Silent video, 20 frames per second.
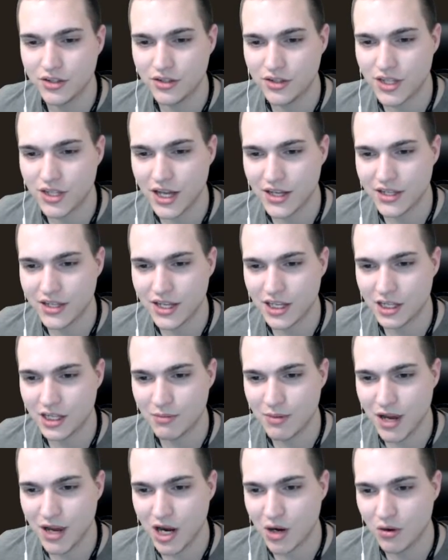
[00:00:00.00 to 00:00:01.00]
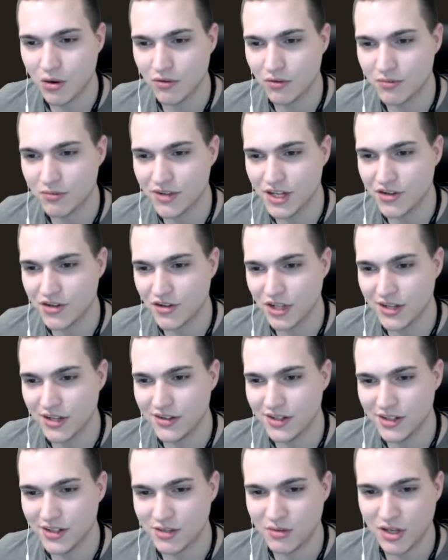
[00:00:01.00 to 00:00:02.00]
that take the power from centralized
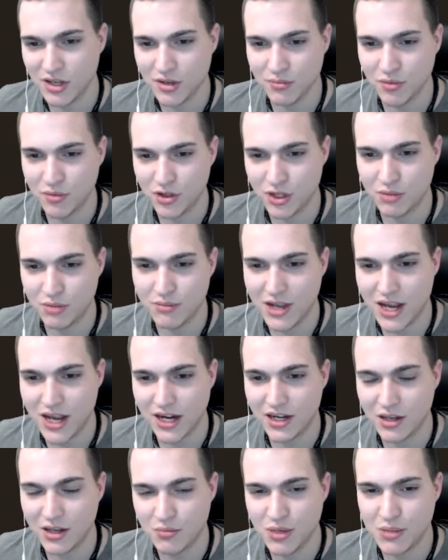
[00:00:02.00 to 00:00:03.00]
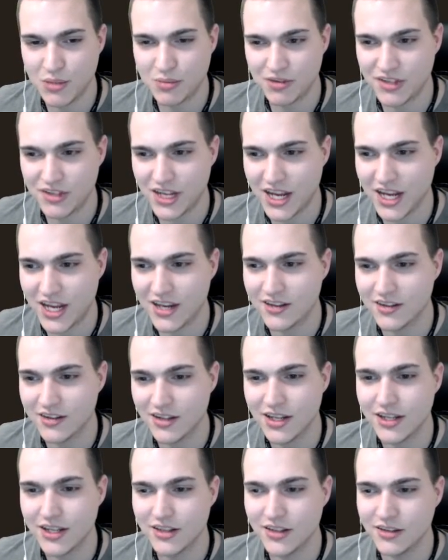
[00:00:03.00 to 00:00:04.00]
systems and put them back in people's hands.
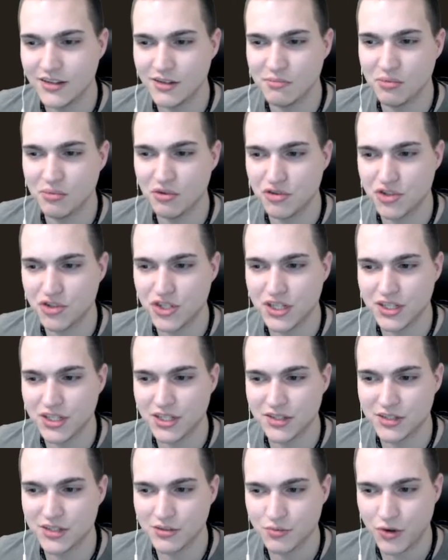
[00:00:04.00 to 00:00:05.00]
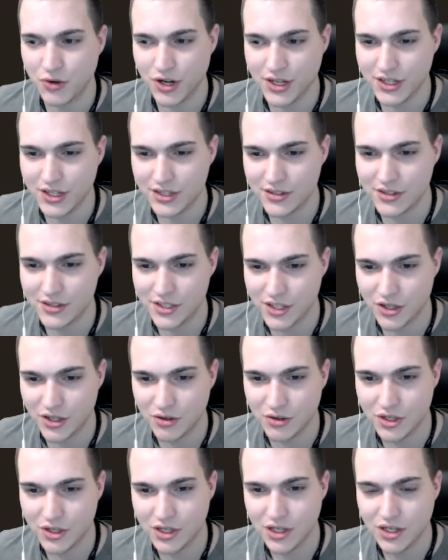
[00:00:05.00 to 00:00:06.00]
This is bullshit. This is what his, you
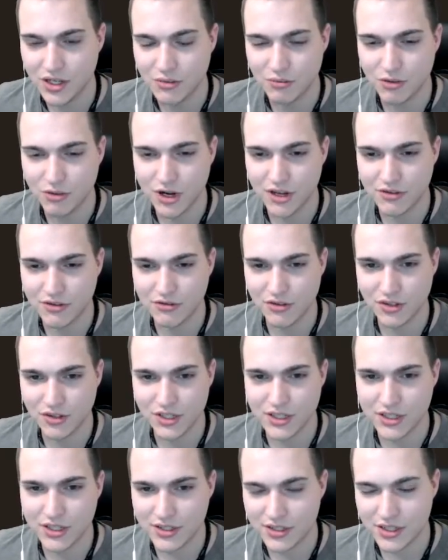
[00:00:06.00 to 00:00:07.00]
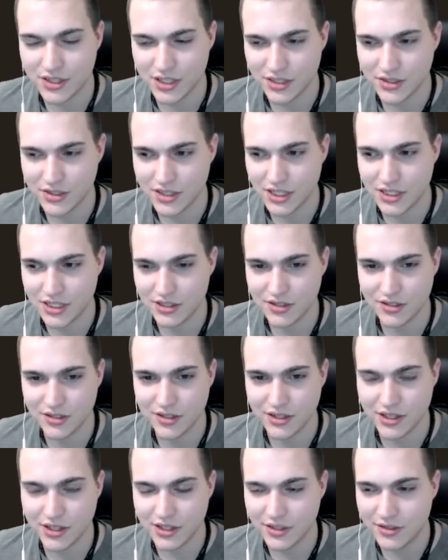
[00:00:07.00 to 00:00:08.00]
know, press release, his
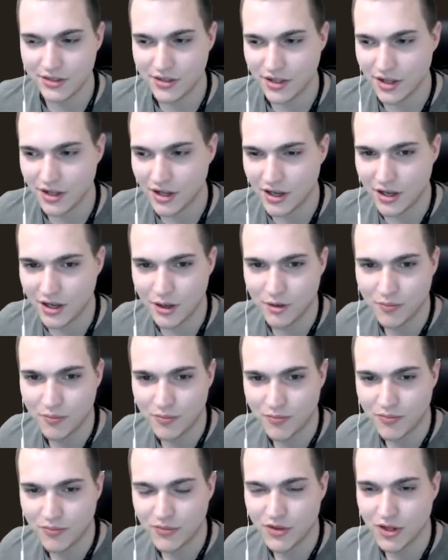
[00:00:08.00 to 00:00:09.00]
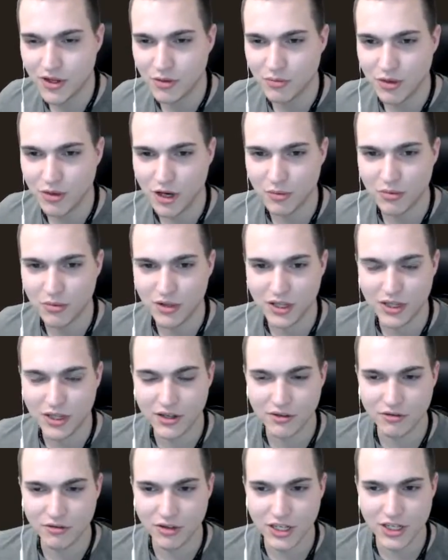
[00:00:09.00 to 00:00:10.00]
you know, public
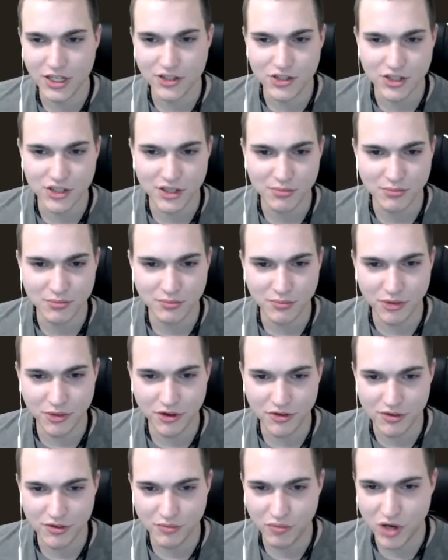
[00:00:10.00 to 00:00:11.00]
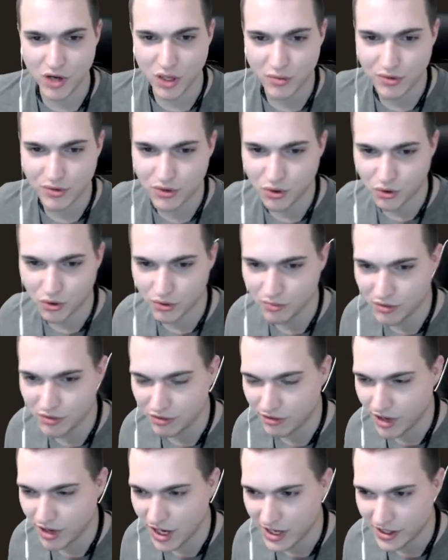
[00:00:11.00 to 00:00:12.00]
relations person probably told him to
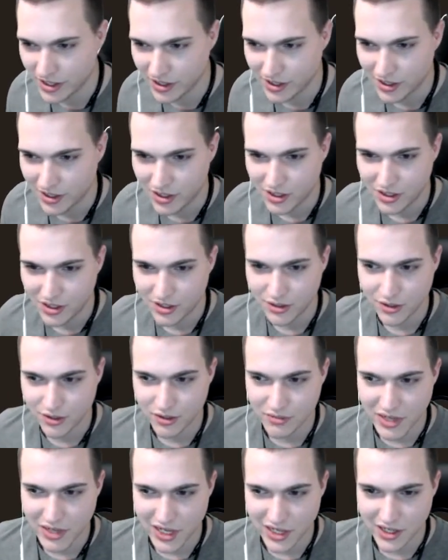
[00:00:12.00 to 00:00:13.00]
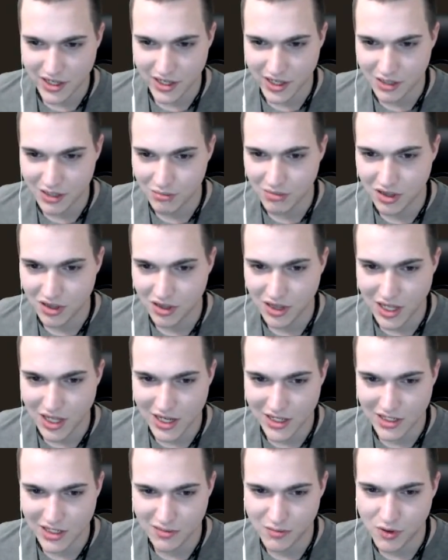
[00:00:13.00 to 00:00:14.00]
write to make him
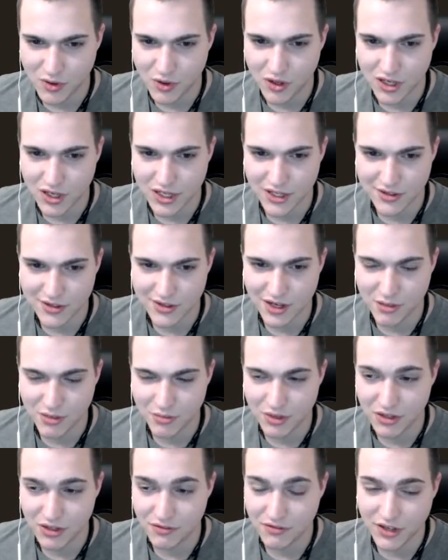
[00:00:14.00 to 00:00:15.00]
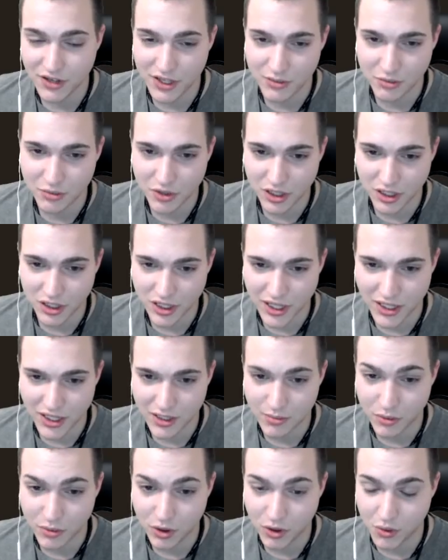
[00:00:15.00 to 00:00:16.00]
liked more and his company Facebook
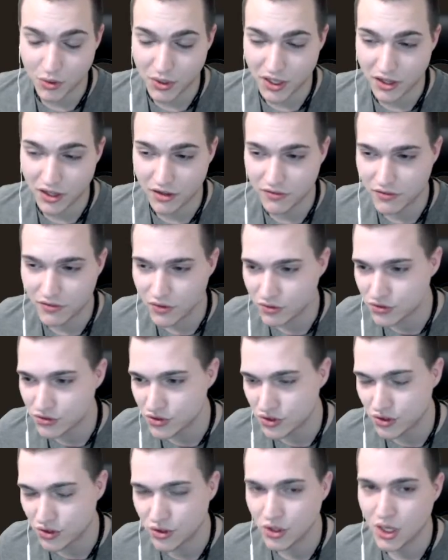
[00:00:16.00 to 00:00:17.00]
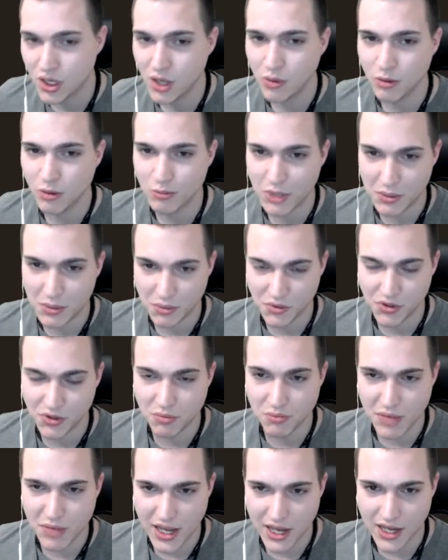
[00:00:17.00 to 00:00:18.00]
liked more going into the future when people
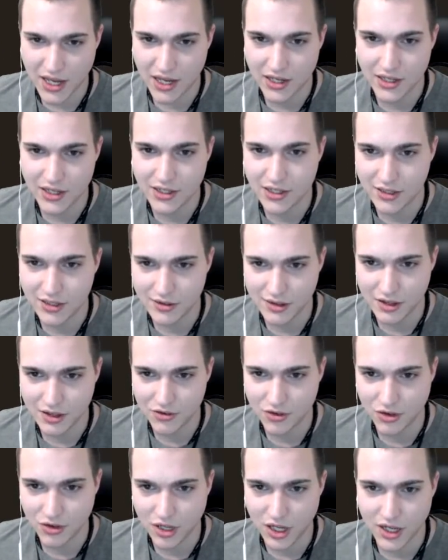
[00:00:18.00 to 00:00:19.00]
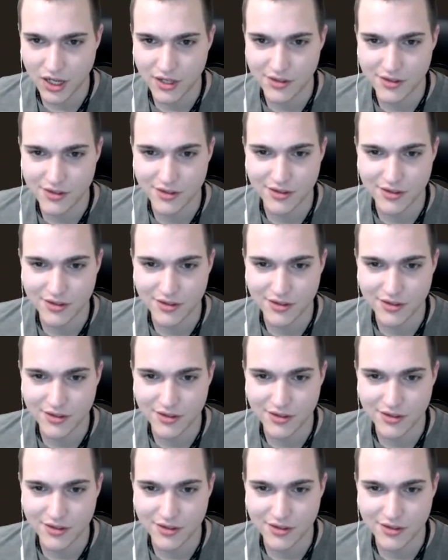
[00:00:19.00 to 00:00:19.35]
demand decentralized